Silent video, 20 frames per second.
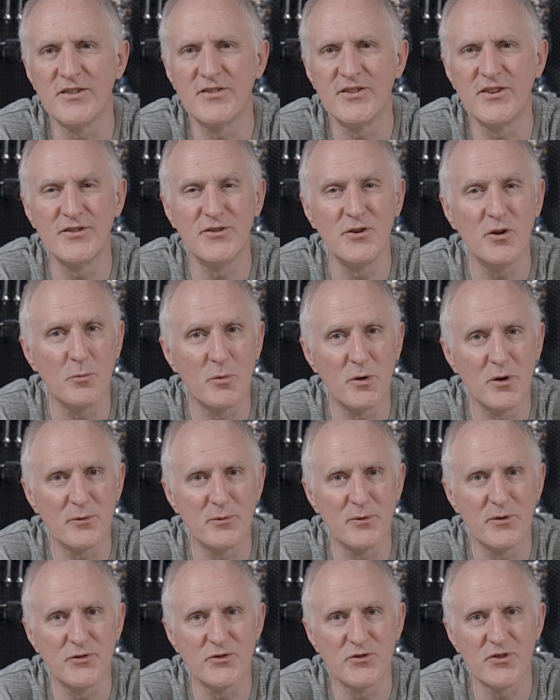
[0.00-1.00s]
this does not
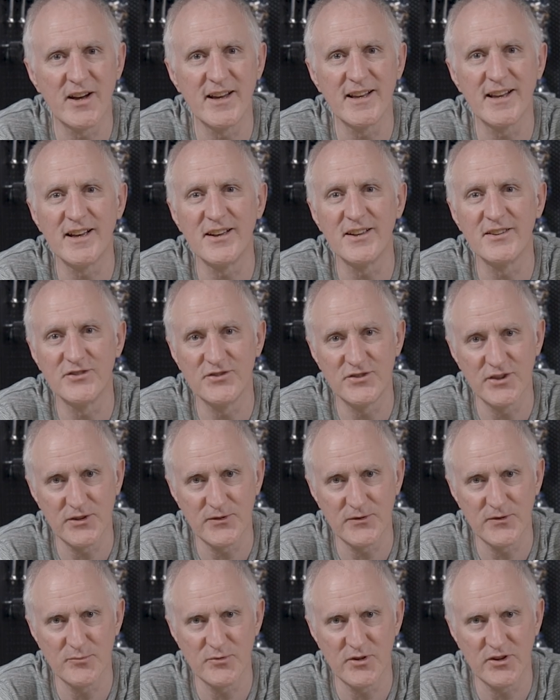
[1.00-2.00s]
work with Schrader,
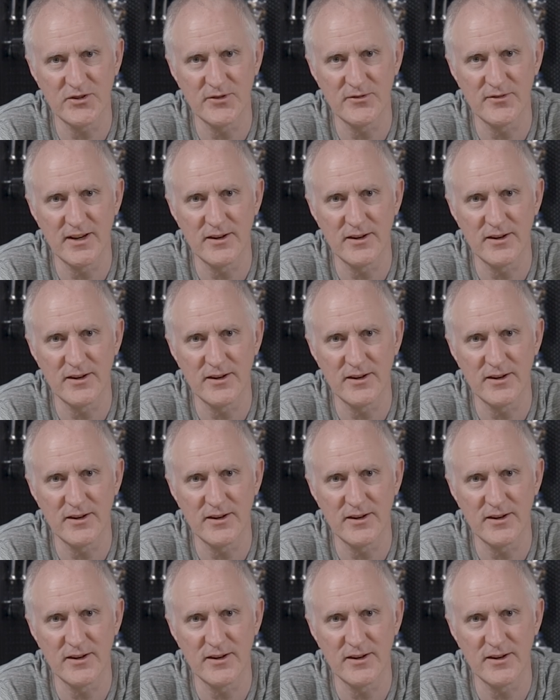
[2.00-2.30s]
just for presser